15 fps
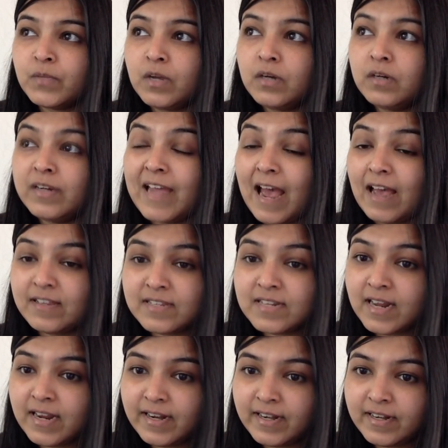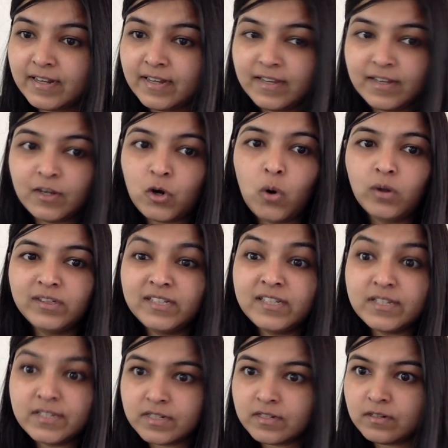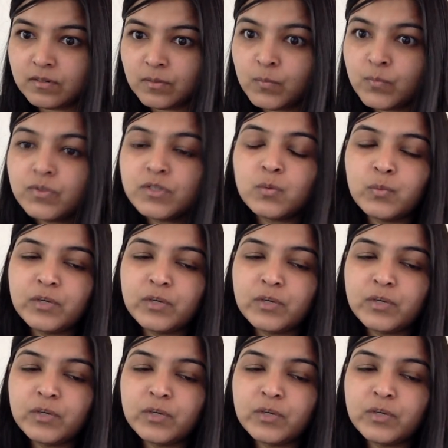gaslighting, all these terms